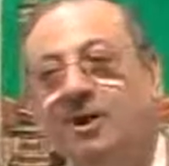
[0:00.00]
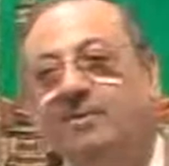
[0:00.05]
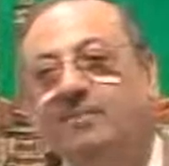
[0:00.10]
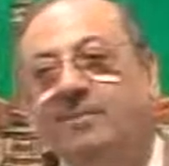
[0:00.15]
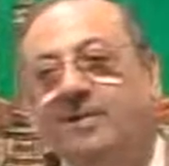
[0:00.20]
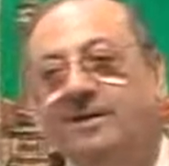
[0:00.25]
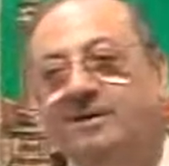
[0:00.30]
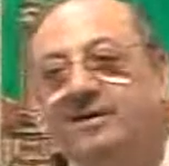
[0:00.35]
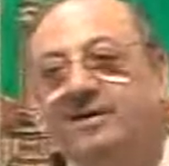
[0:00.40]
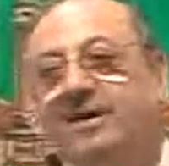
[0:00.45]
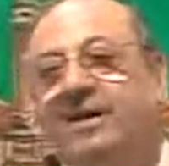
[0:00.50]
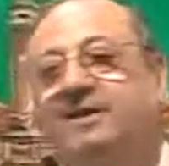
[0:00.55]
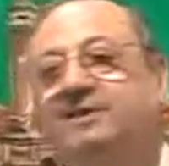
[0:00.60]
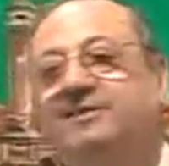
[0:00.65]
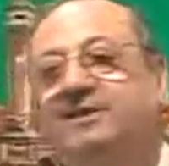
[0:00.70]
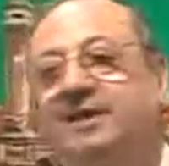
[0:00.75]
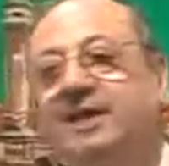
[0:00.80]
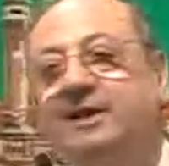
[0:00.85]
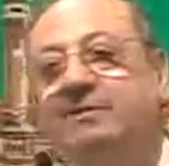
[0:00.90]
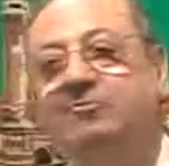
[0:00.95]
pattern has
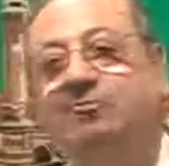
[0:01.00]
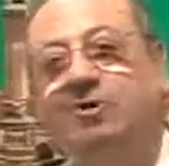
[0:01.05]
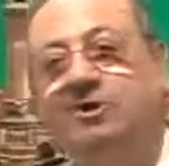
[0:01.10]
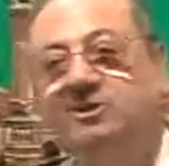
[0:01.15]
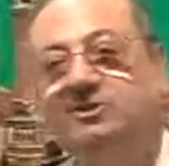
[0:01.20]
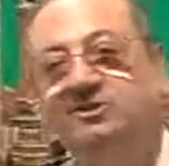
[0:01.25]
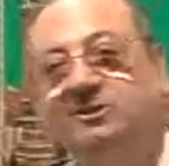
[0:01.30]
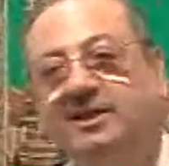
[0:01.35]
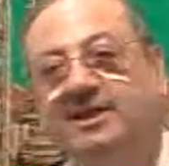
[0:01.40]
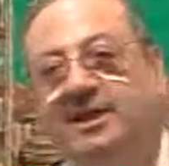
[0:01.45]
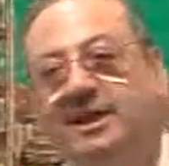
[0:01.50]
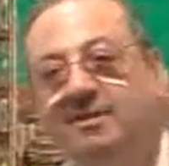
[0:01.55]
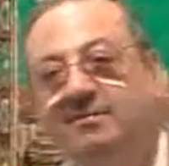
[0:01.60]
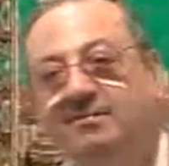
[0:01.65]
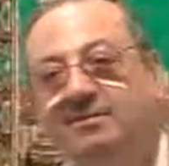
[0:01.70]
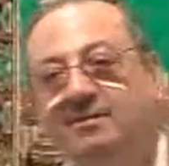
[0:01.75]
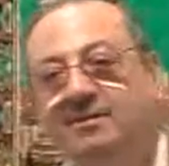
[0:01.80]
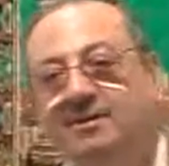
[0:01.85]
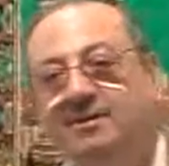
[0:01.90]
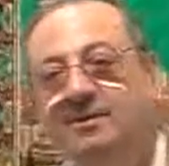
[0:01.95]
a name. What is the name?
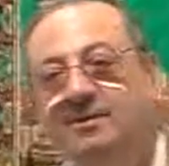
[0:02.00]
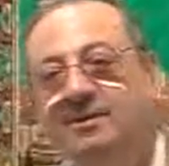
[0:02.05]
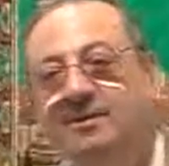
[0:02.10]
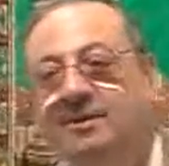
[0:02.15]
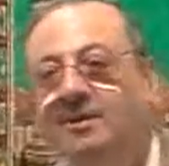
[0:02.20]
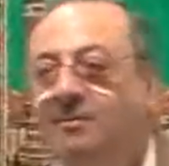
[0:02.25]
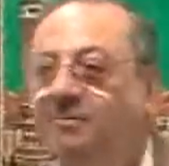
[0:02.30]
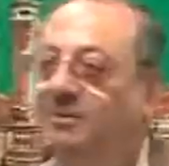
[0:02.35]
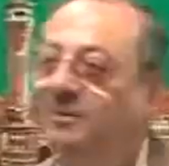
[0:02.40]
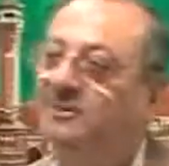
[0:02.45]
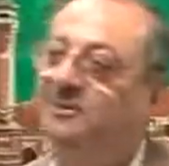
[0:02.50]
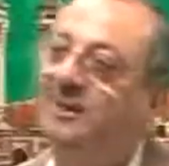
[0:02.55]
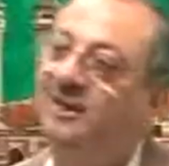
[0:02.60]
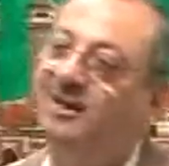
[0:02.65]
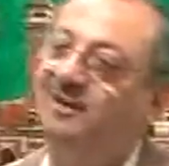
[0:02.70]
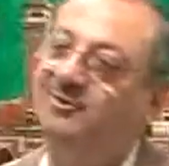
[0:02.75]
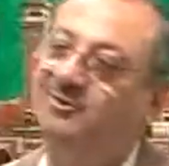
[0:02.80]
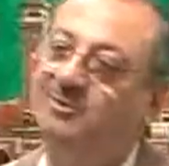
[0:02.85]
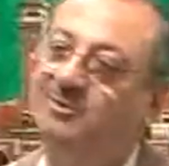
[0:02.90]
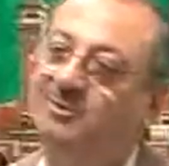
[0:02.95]

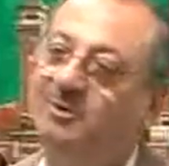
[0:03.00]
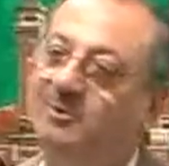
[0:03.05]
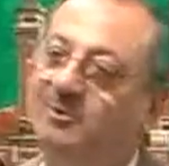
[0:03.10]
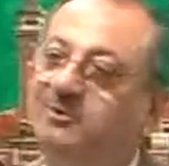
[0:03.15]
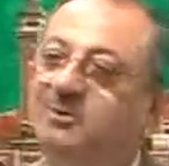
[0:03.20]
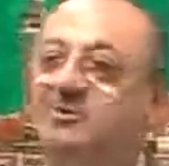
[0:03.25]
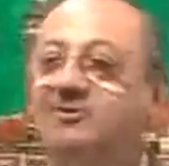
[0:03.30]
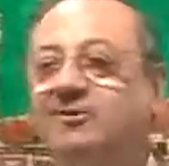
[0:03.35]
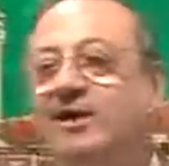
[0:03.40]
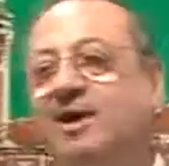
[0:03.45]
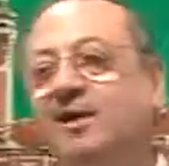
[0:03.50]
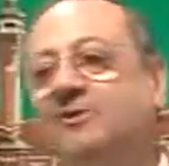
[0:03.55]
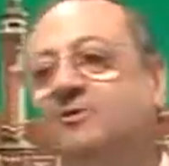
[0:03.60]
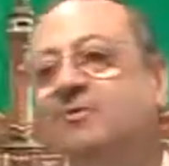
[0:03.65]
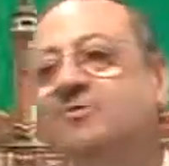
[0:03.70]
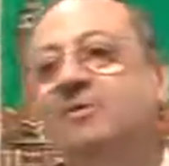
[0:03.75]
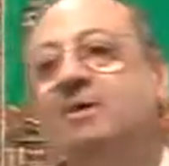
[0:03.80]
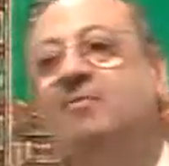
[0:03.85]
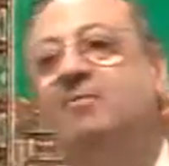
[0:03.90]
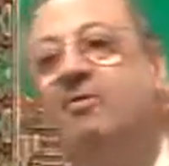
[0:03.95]
Muntahal Jumu'i. So try to
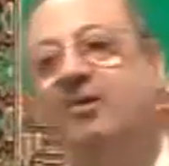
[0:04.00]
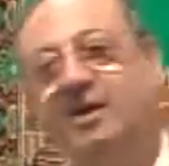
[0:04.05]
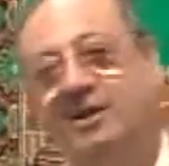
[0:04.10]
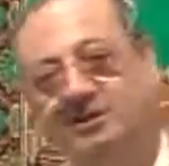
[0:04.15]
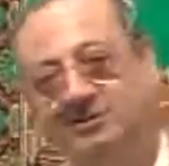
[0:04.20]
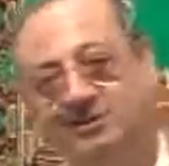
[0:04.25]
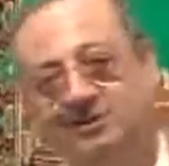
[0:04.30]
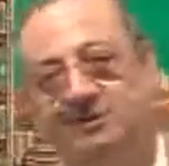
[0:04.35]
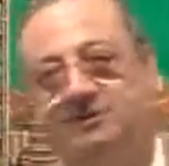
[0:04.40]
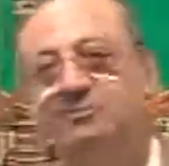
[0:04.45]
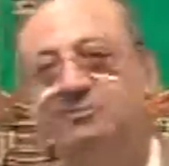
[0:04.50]
memorize this,